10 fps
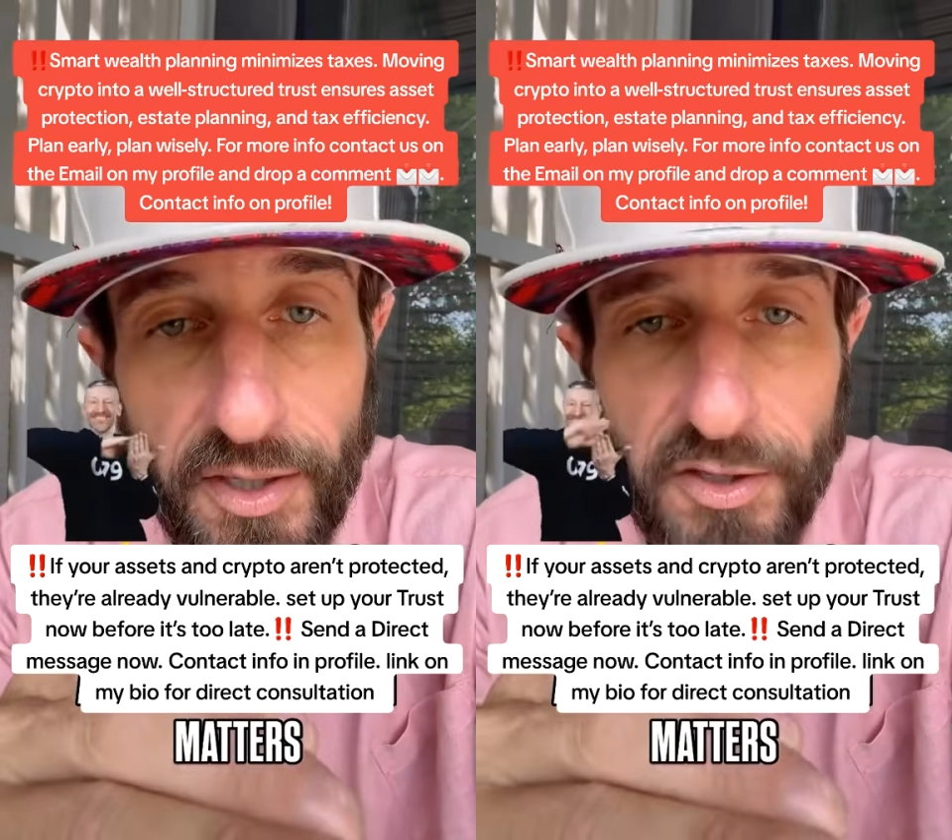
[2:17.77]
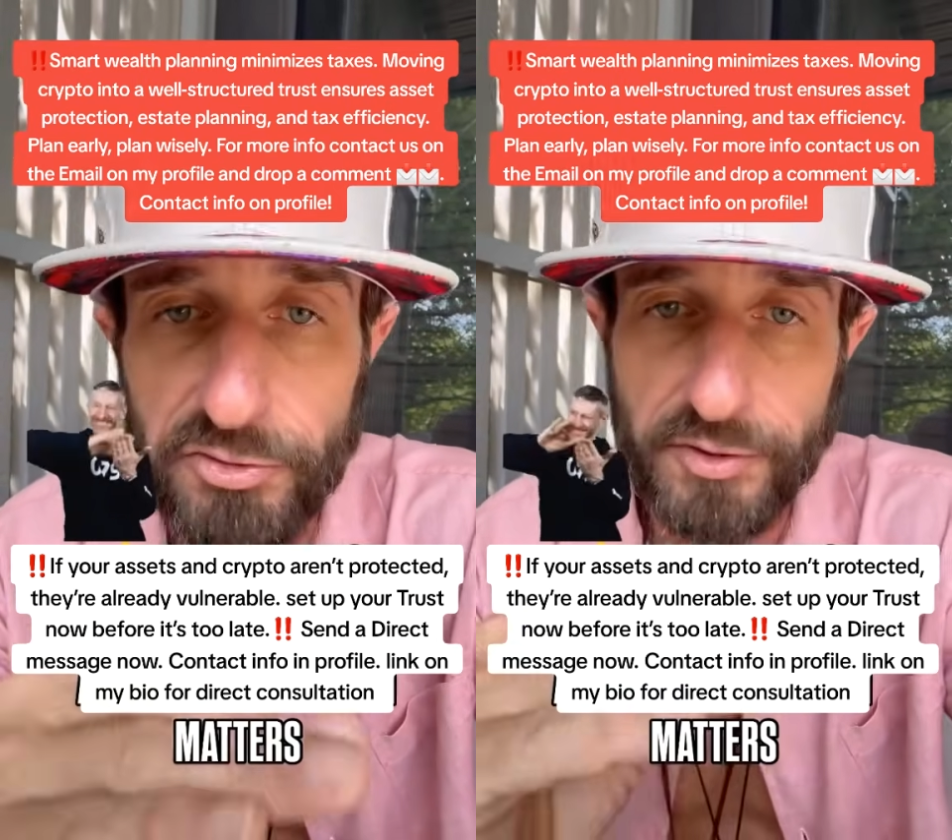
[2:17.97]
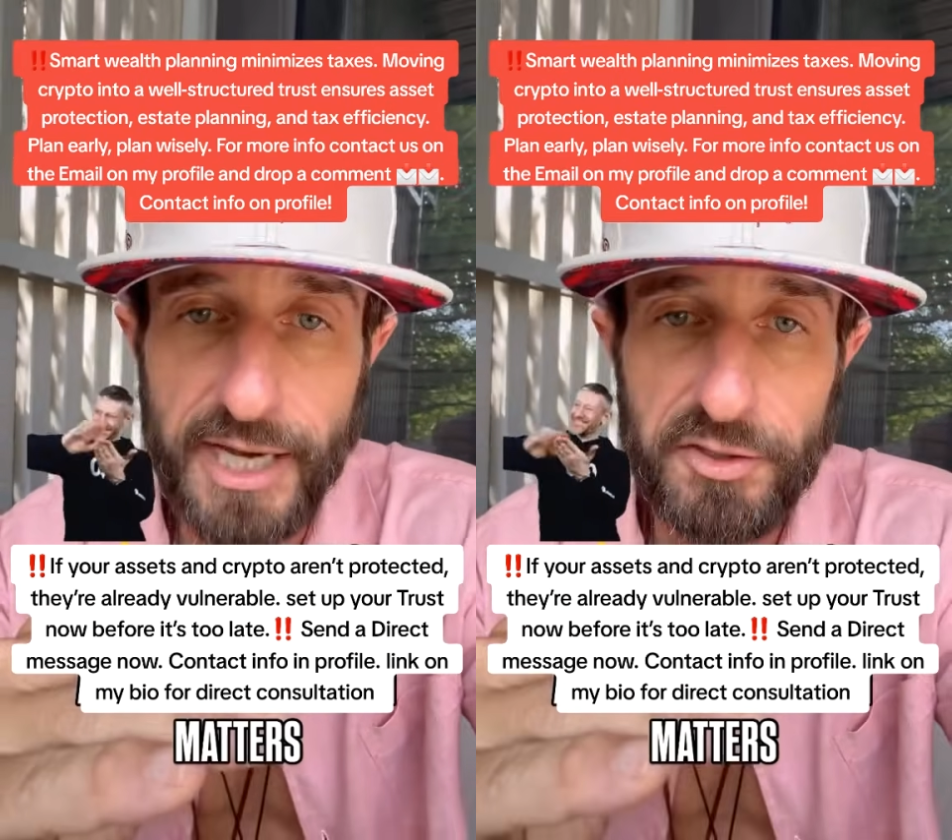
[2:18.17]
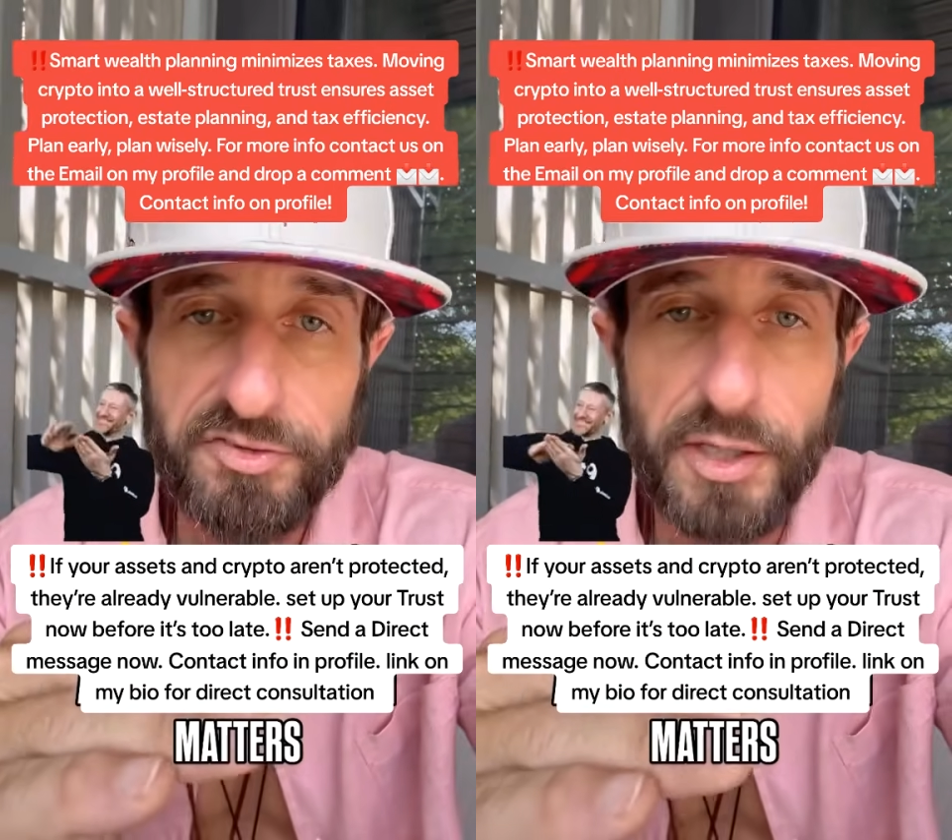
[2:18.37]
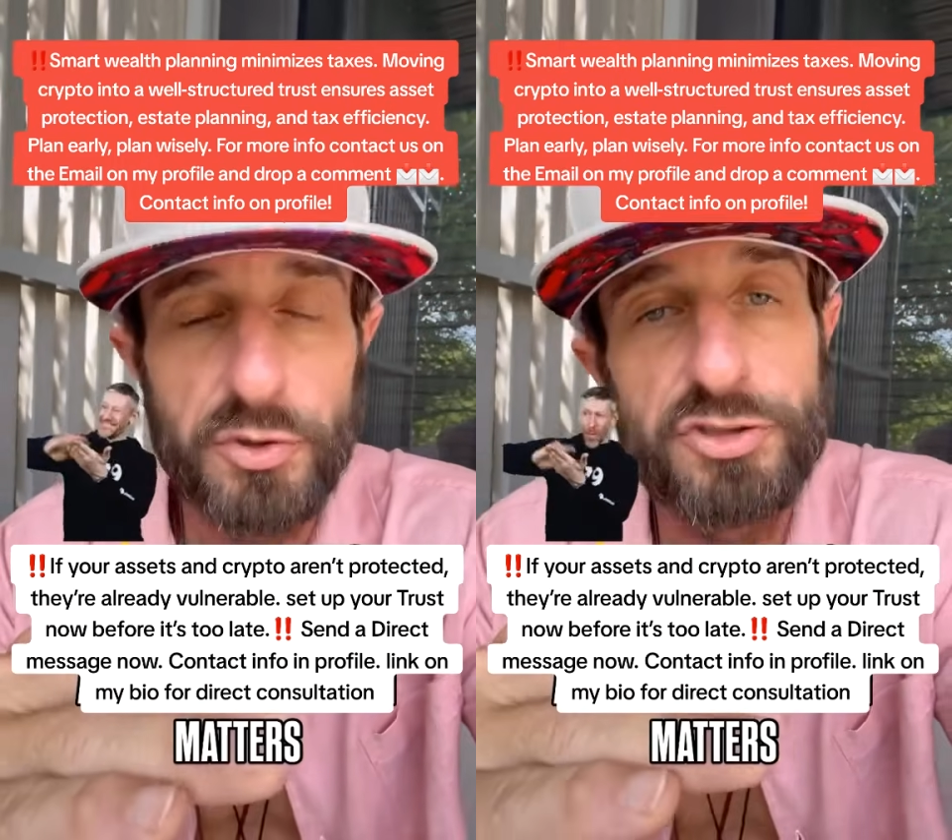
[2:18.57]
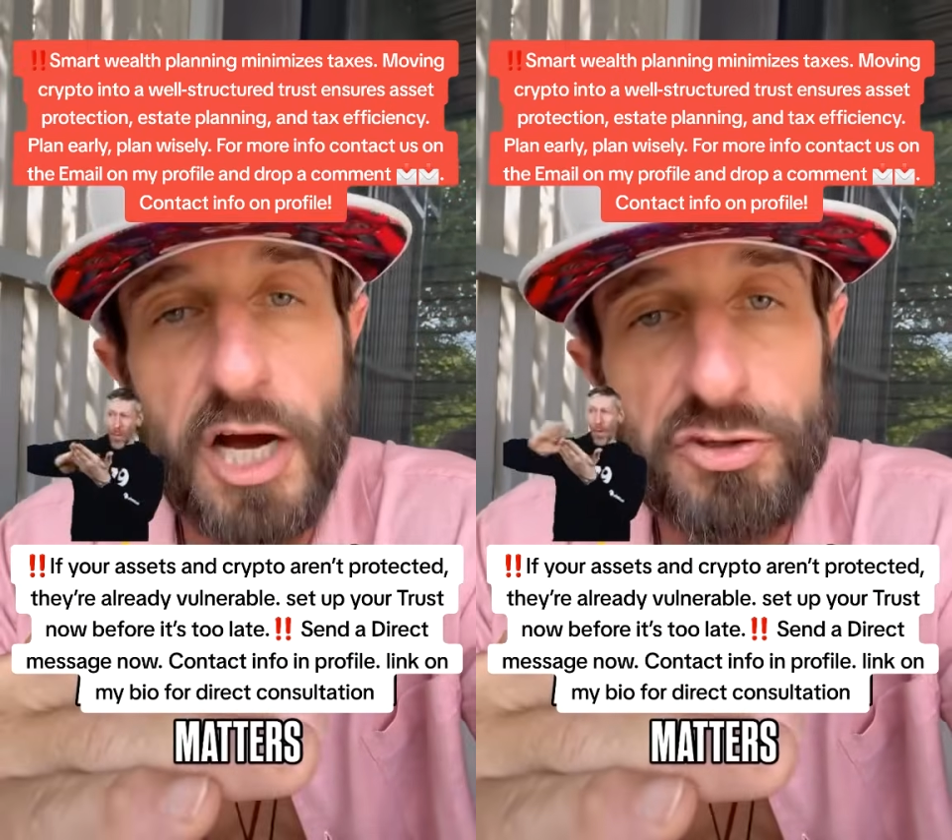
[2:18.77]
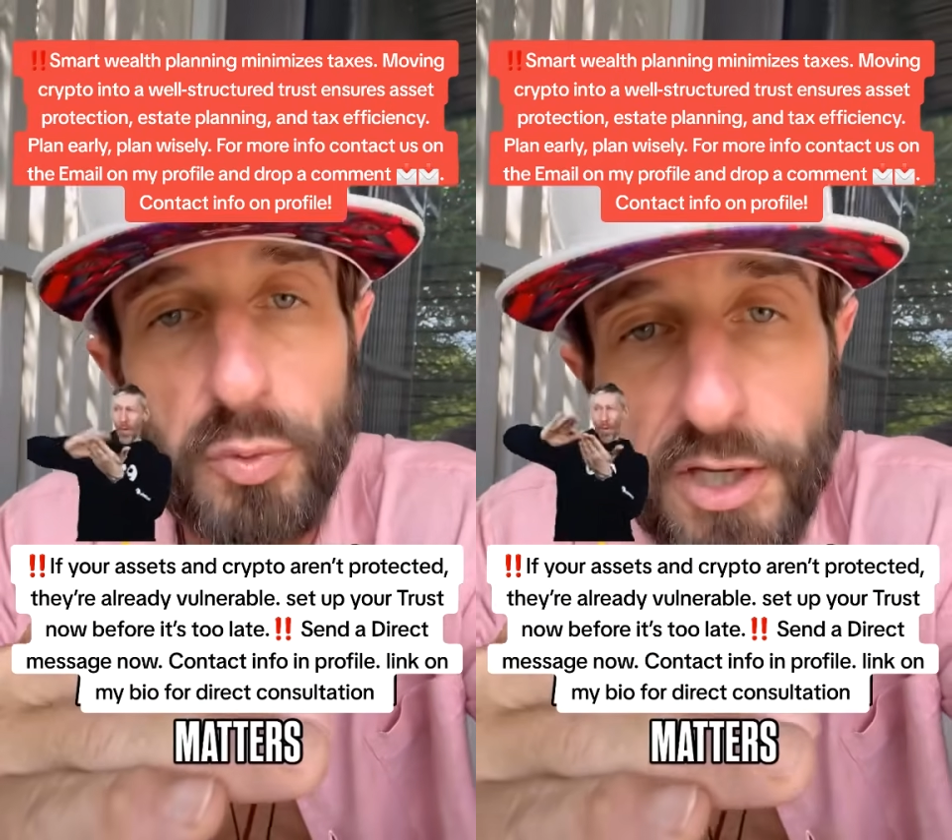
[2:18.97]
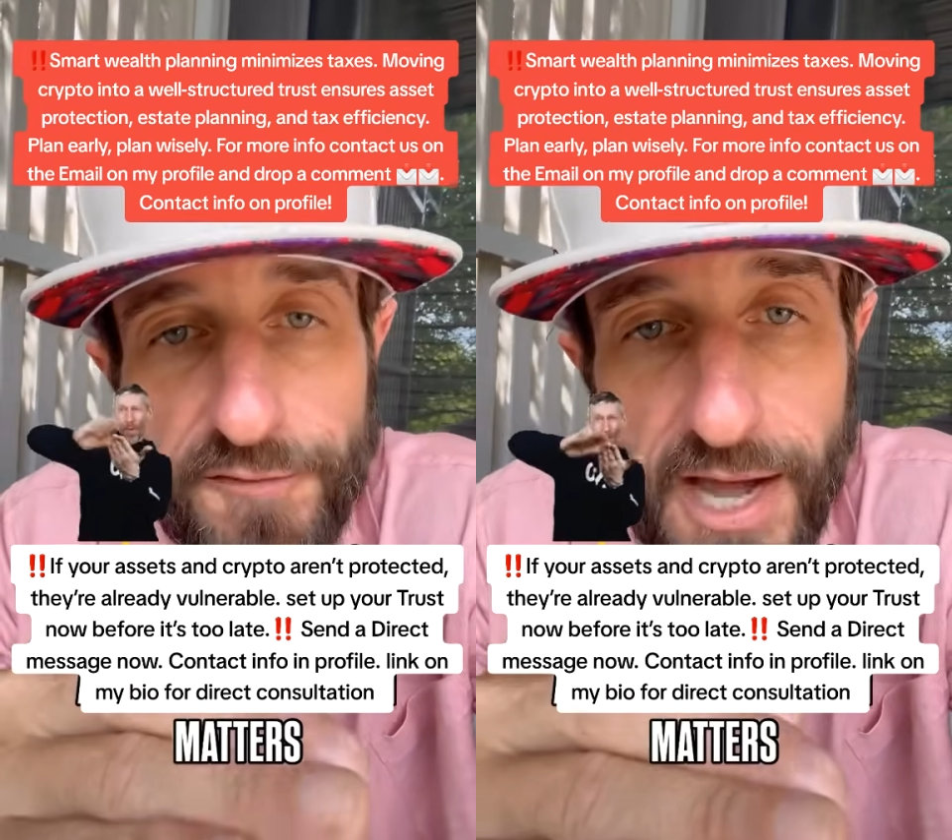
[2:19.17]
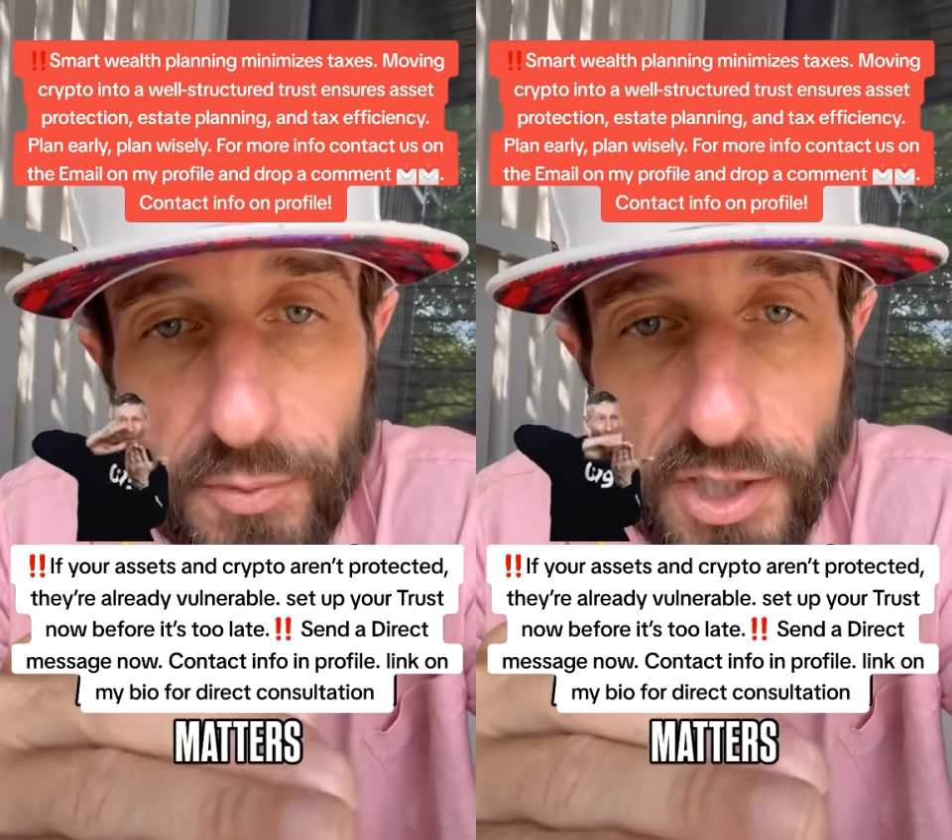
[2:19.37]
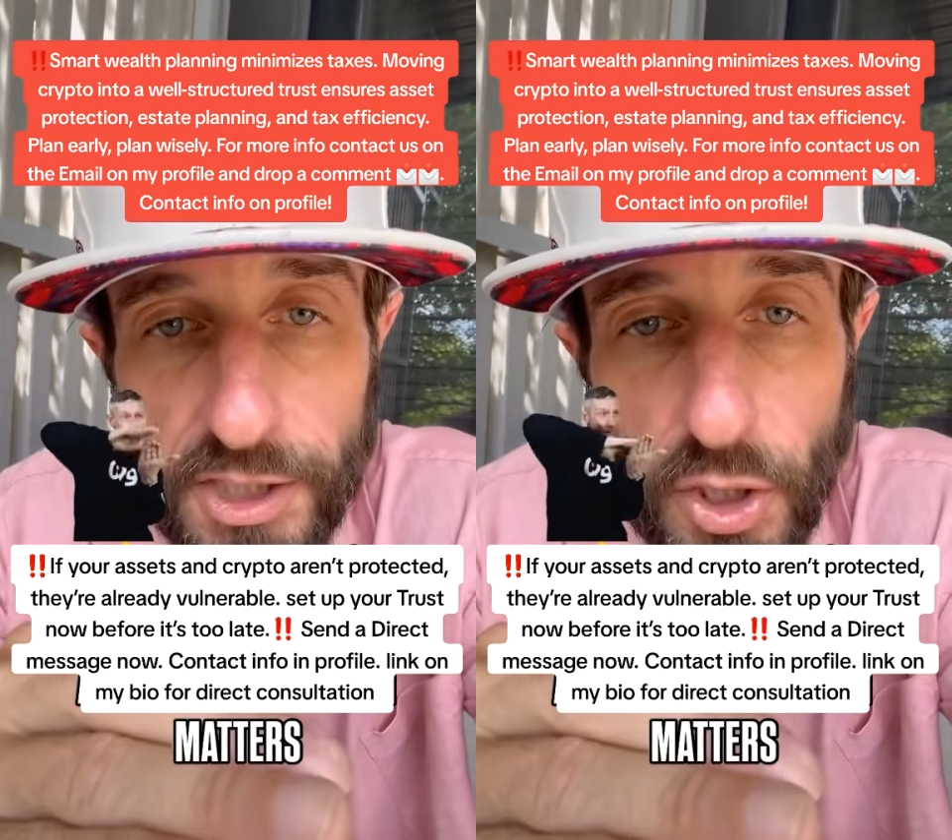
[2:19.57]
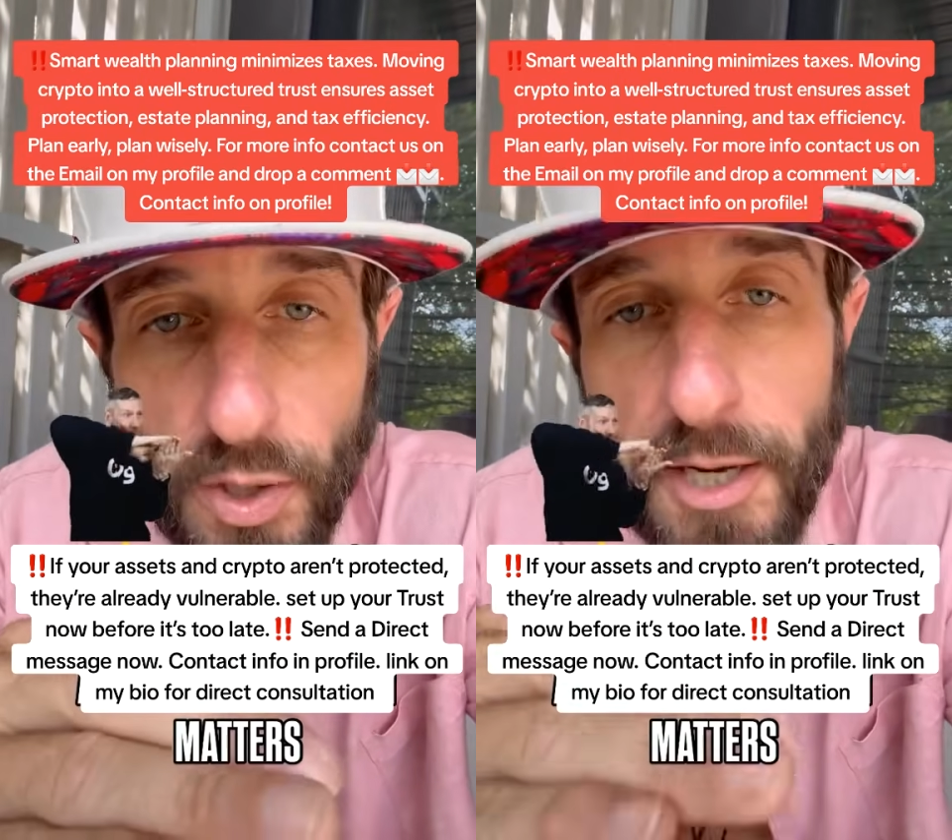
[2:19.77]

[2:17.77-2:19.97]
So now you say, well, Josh, what if I want to go on a